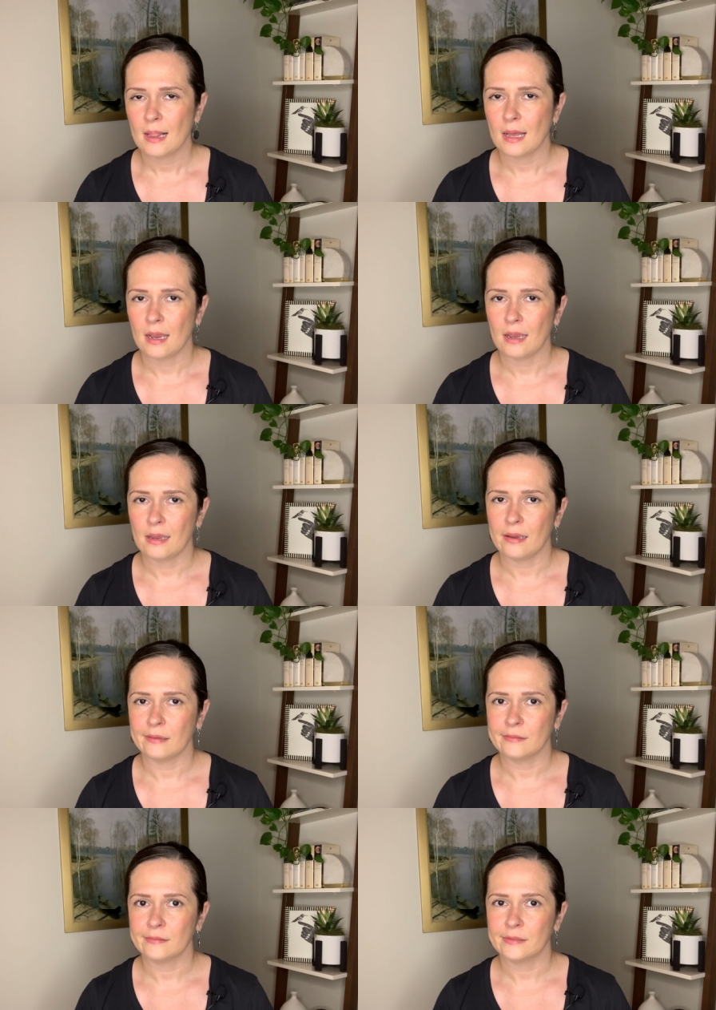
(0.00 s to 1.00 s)

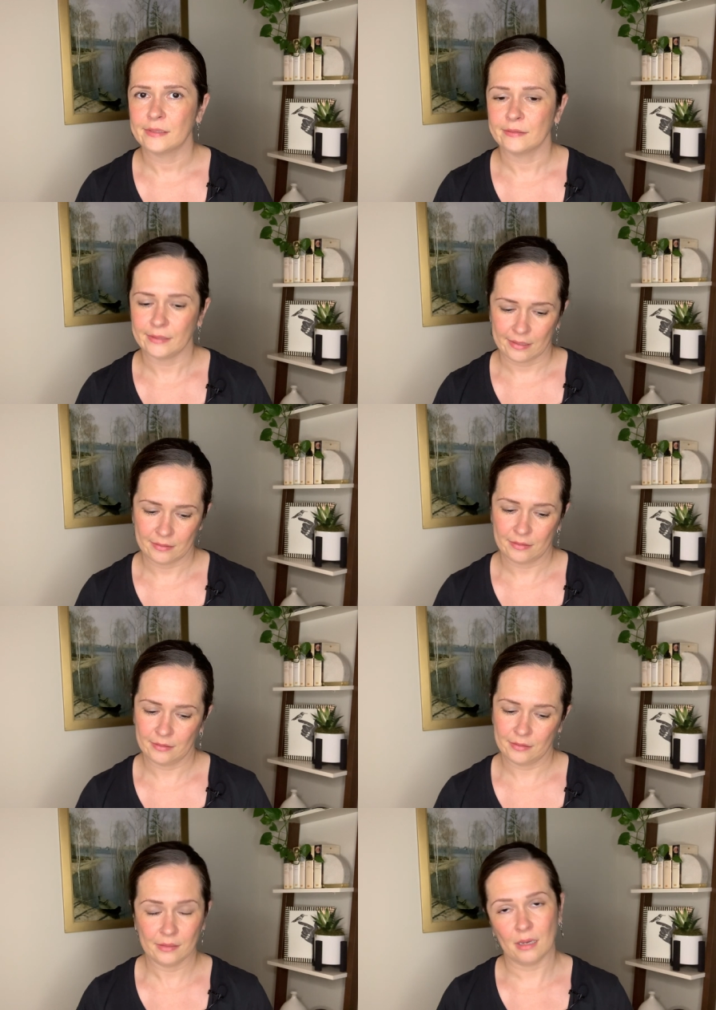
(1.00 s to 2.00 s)
And so yeah,
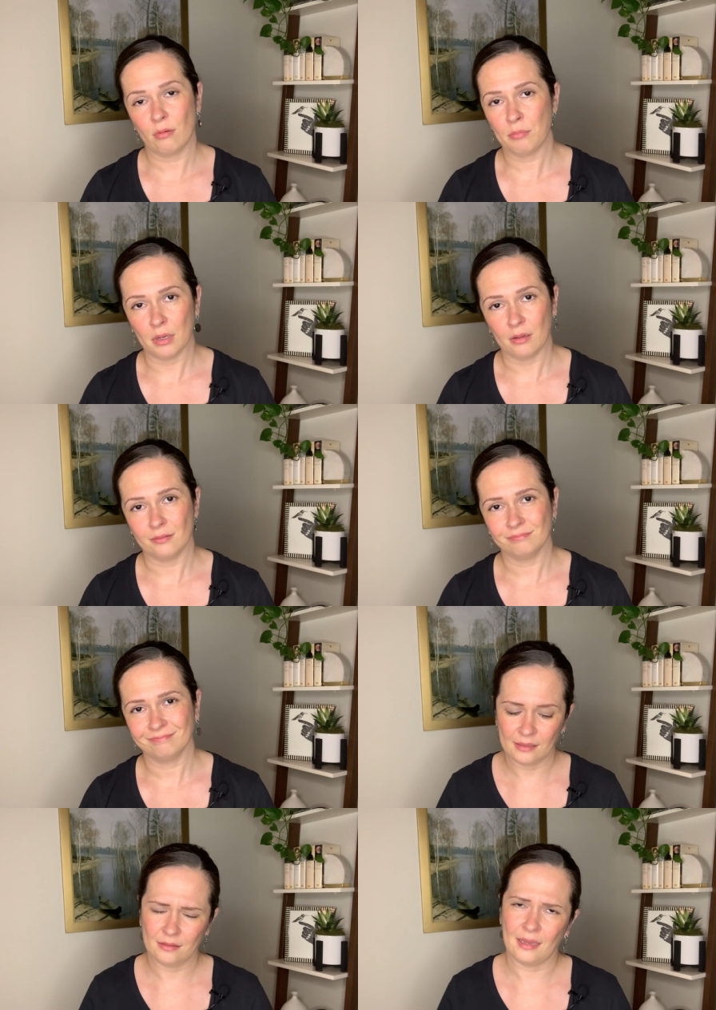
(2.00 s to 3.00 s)
this is our bill.
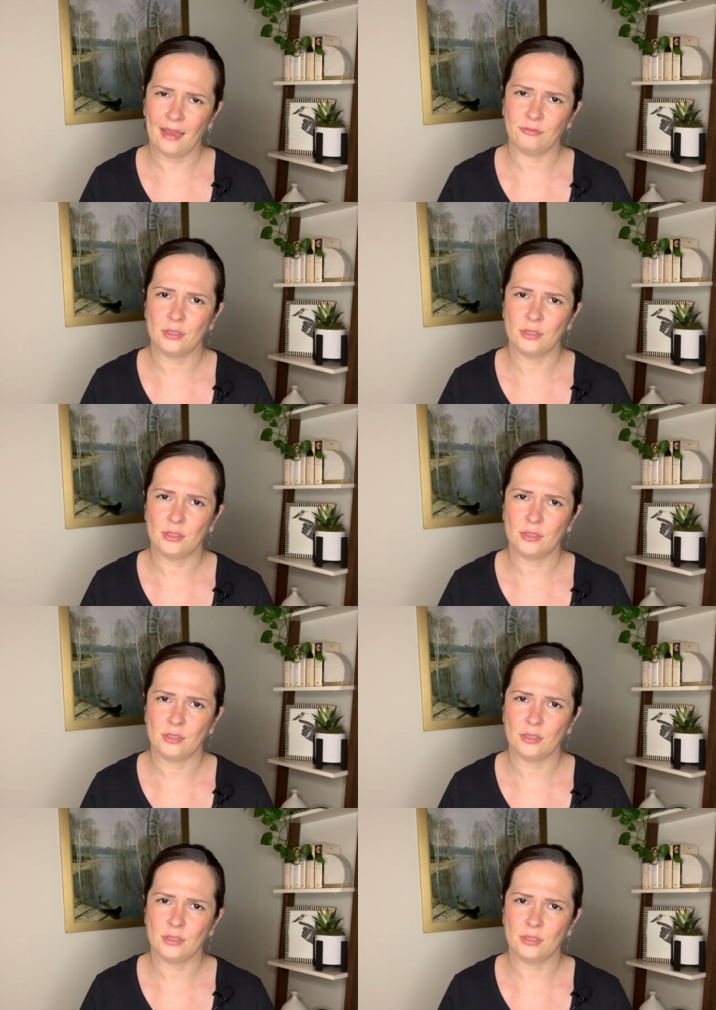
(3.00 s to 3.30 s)
I have to